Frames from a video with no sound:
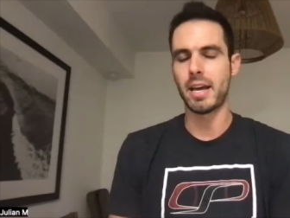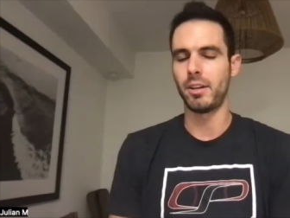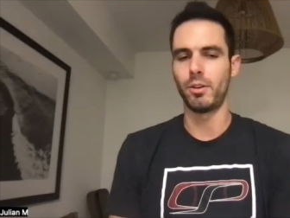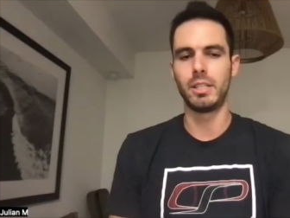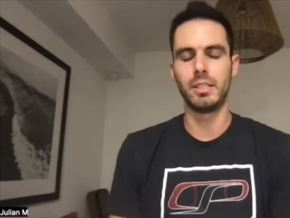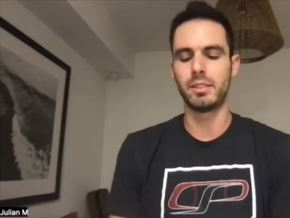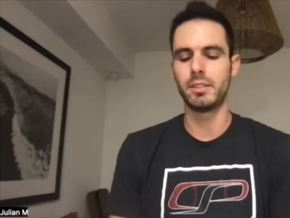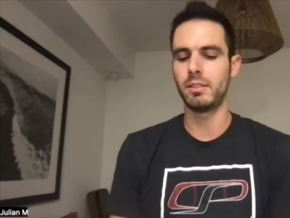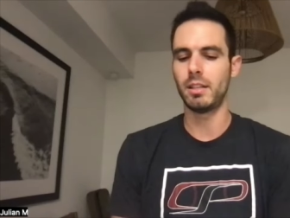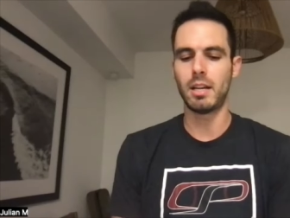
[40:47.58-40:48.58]
no, he's.
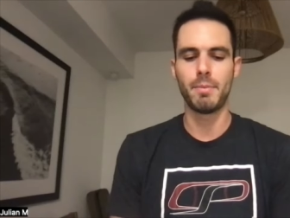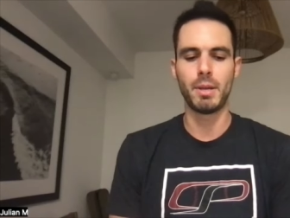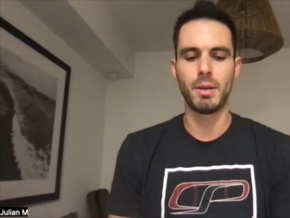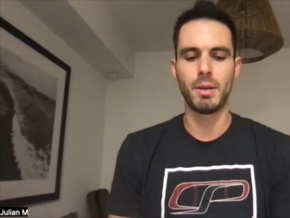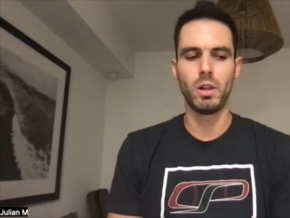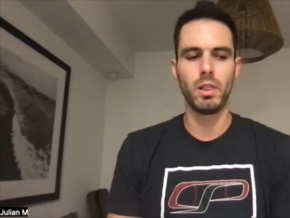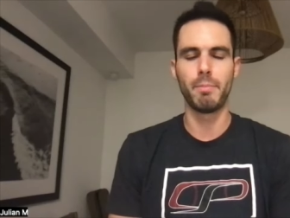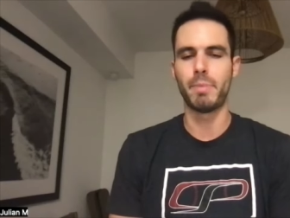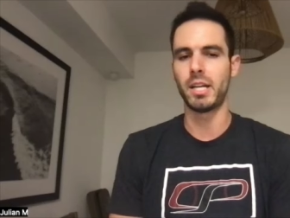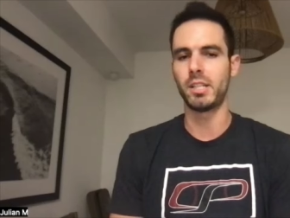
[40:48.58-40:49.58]
I mean, one of the
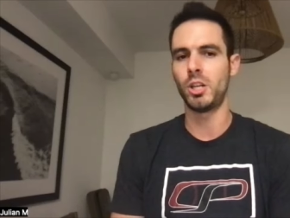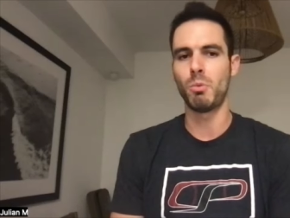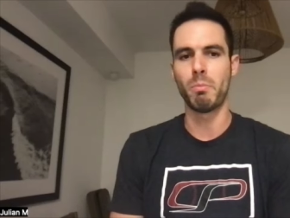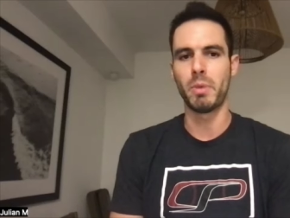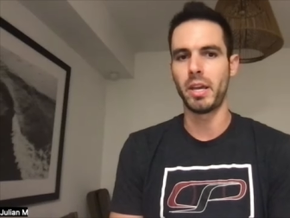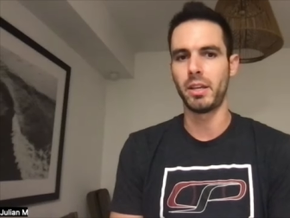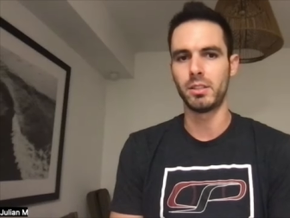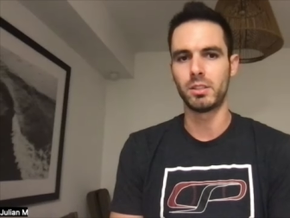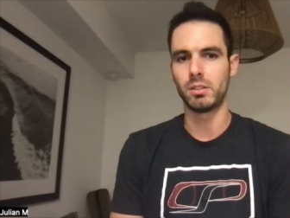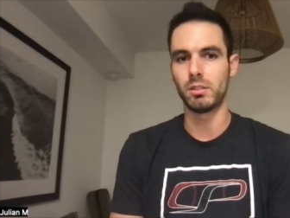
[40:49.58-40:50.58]
best human
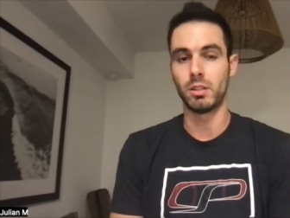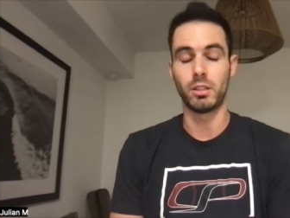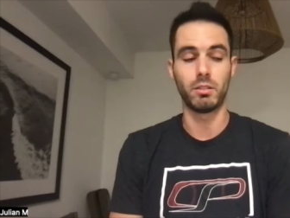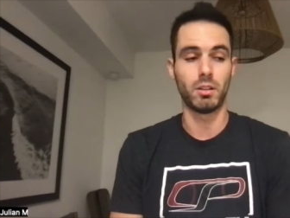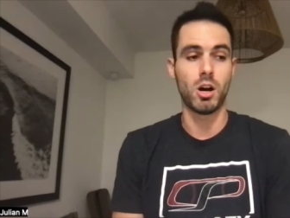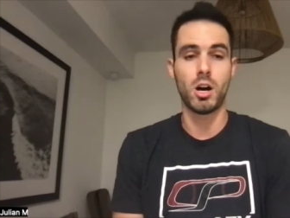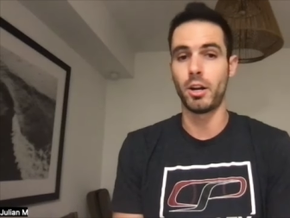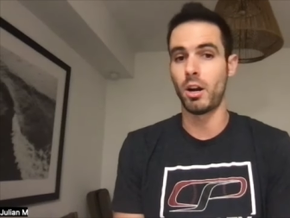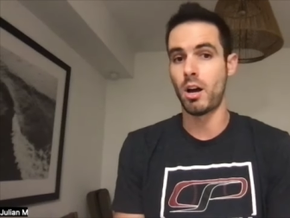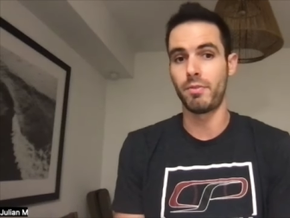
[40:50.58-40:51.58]
beings, on
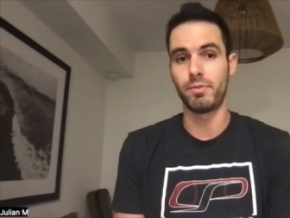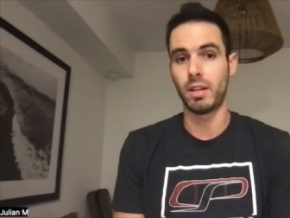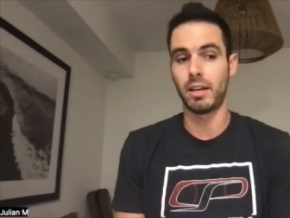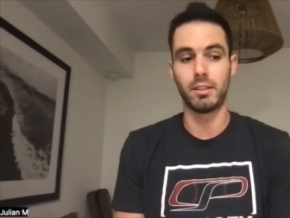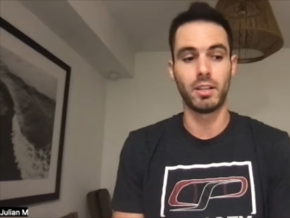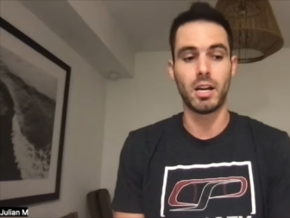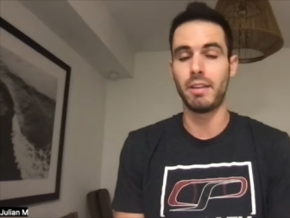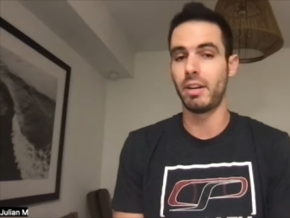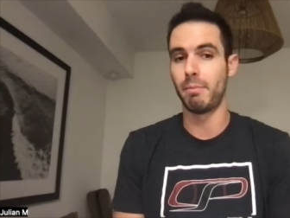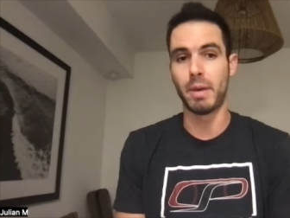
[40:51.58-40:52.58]
and off. Like, not
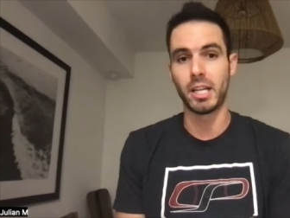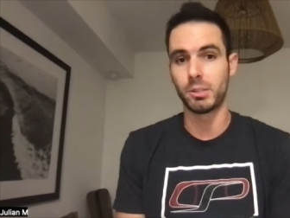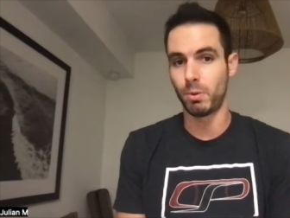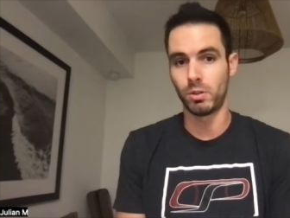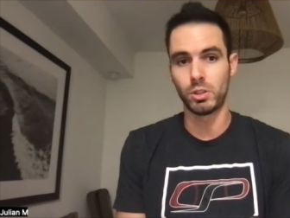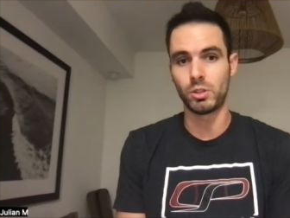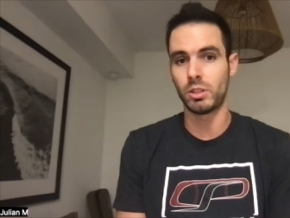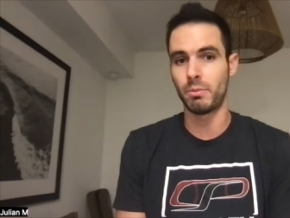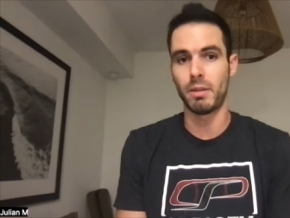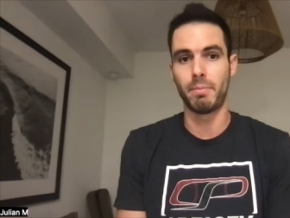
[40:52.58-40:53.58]
even in baseball, just
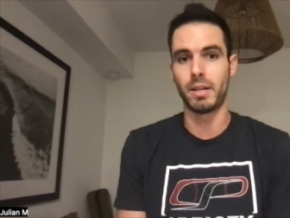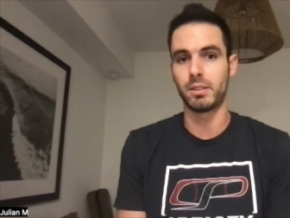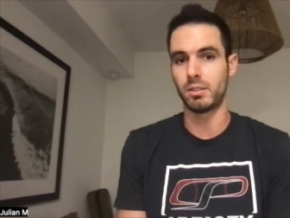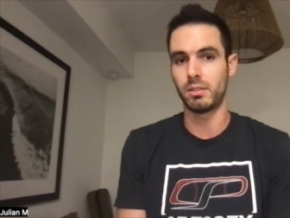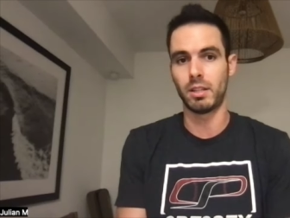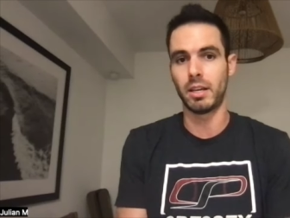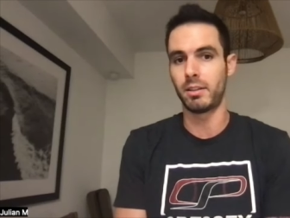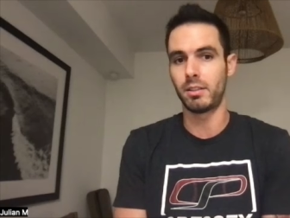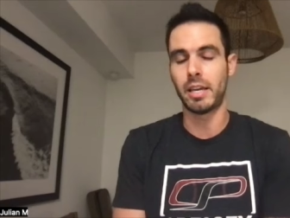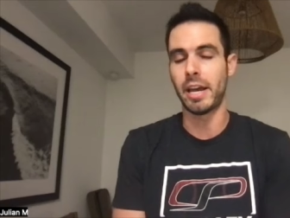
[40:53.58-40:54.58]
some of the hmm. best like
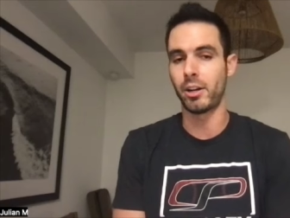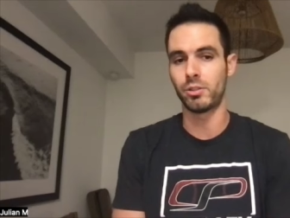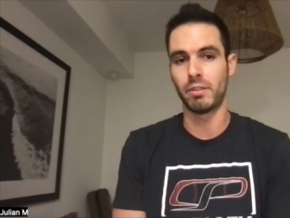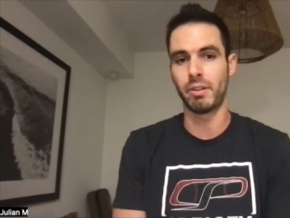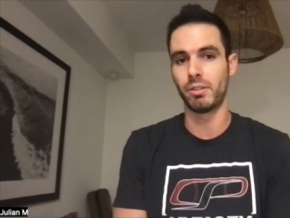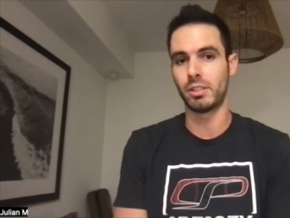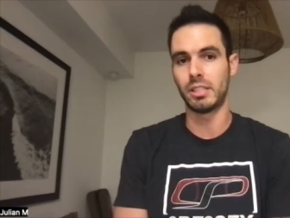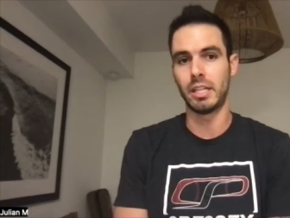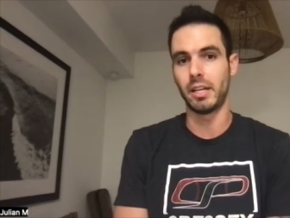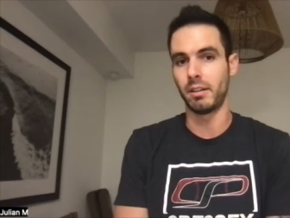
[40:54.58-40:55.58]
character I've ever
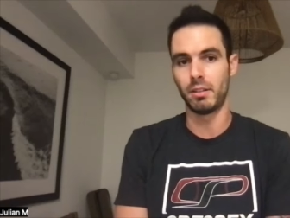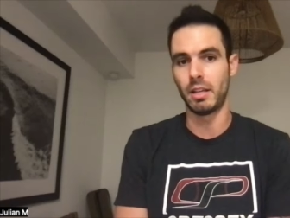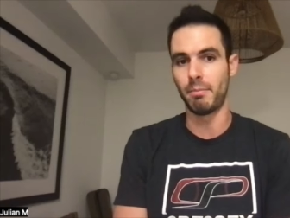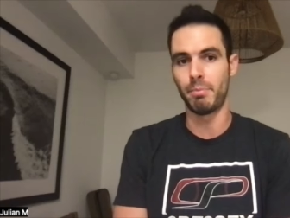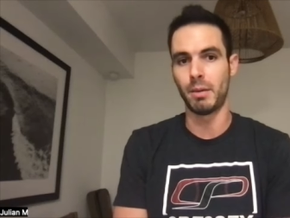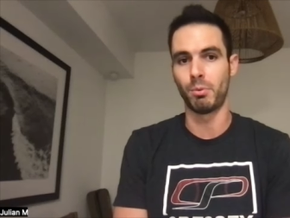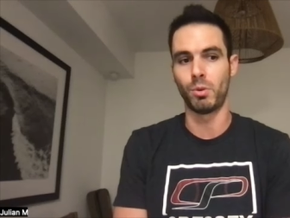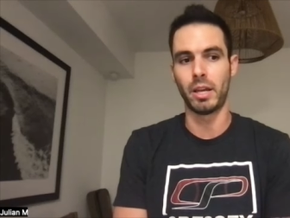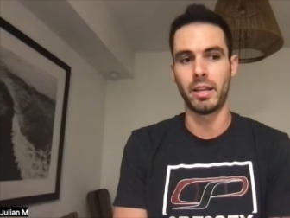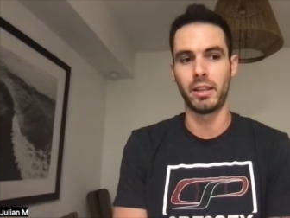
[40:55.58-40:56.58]
seen in people.
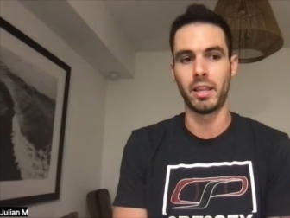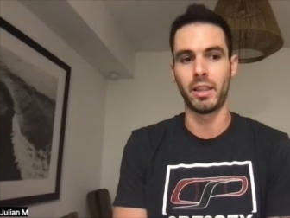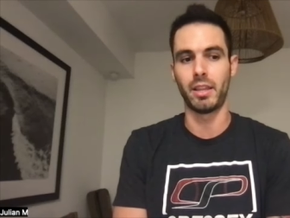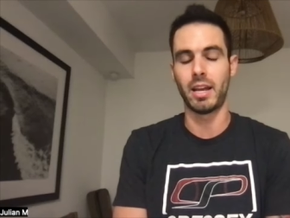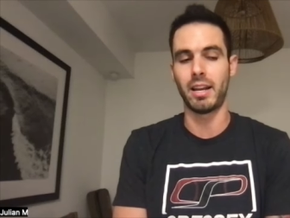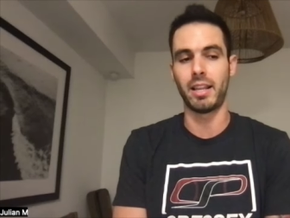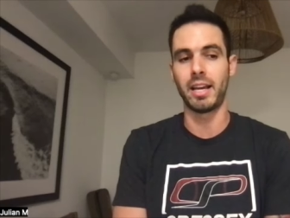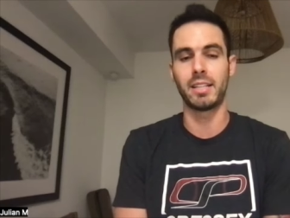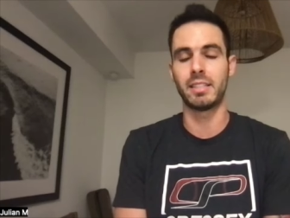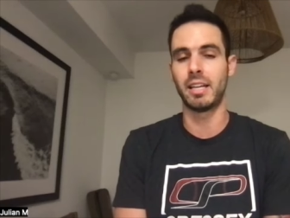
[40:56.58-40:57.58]
And like
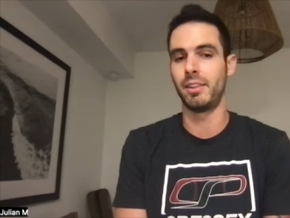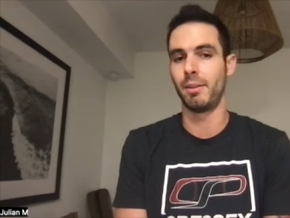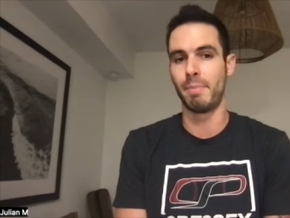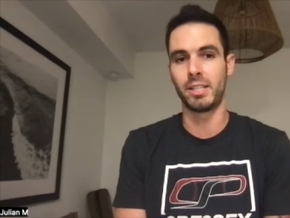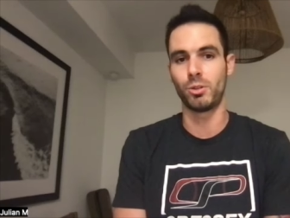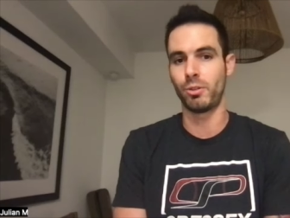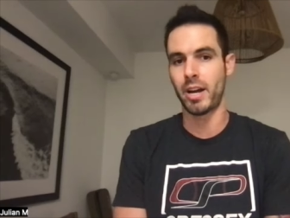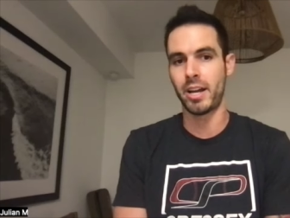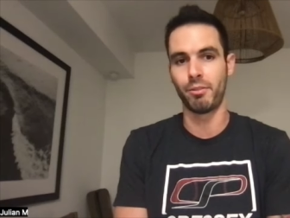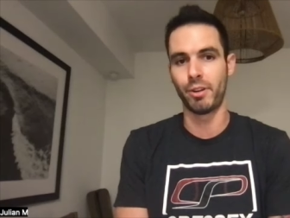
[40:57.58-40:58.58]
I said, the mental
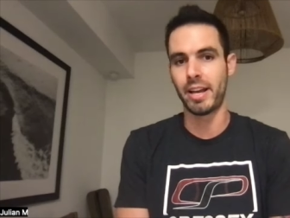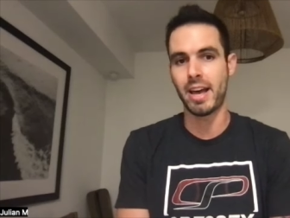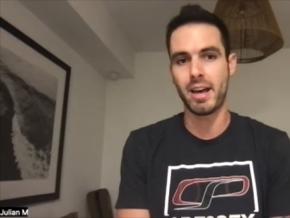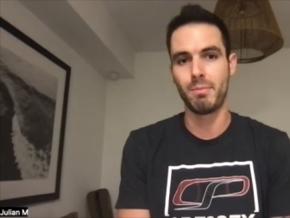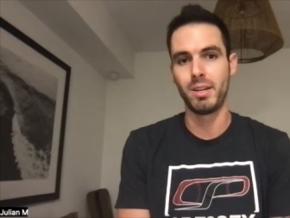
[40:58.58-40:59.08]
grind of rehab.